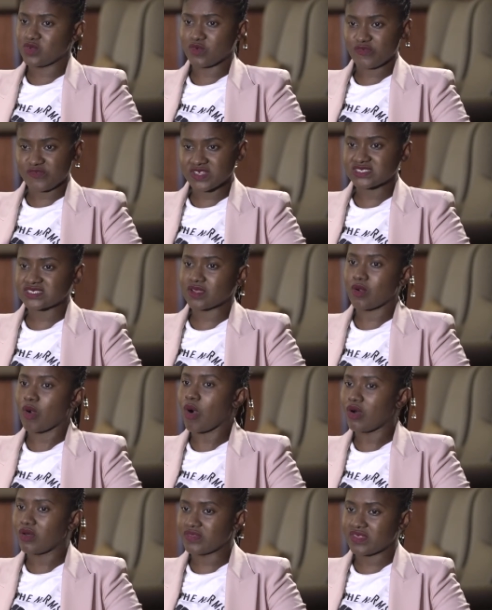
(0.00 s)
fixing
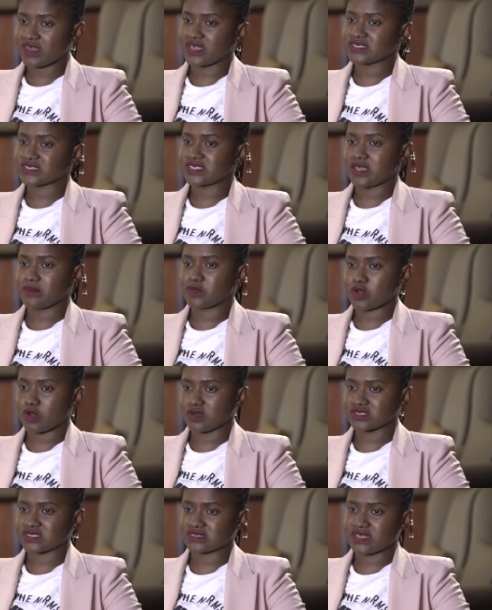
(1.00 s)
all the escape
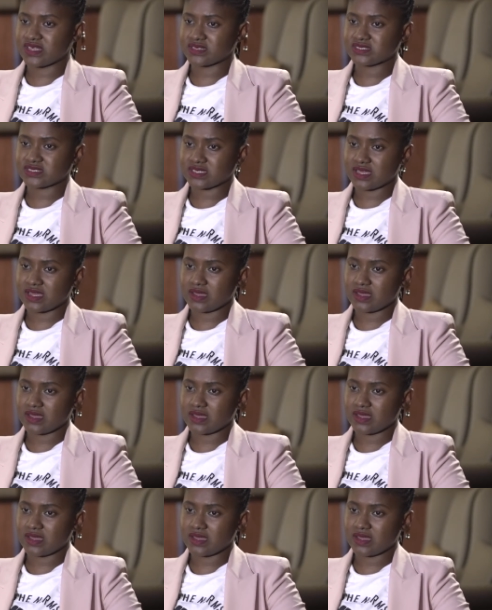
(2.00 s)
clause that